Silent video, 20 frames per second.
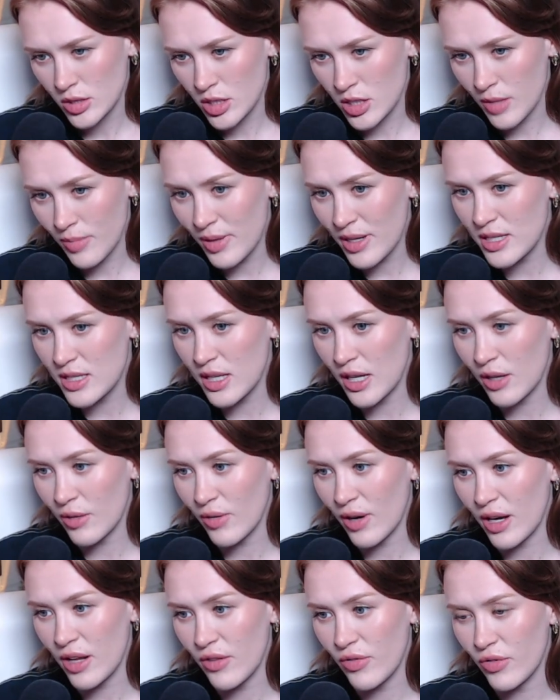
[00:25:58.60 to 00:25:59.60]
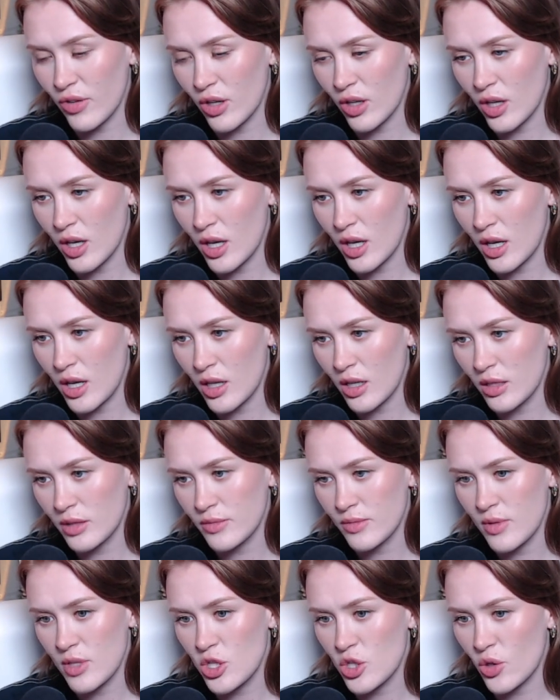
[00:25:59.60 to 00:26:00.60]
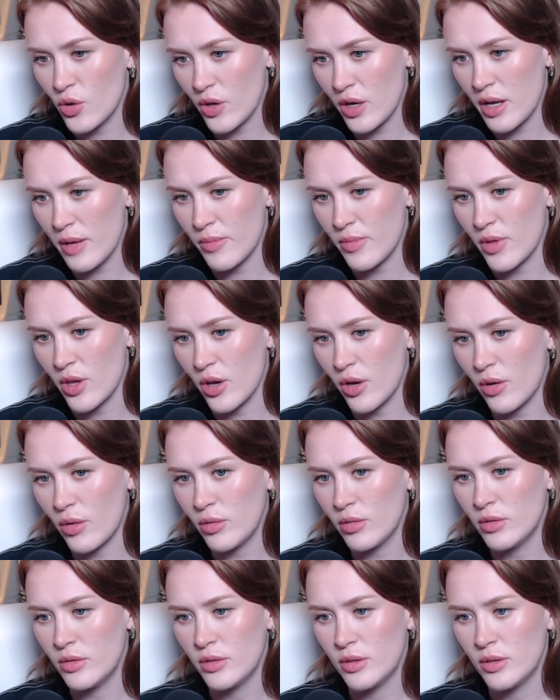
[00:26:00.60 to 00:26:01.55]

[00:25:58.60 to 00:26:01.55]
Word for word: Somebody's getting ready for uh, Scream, though.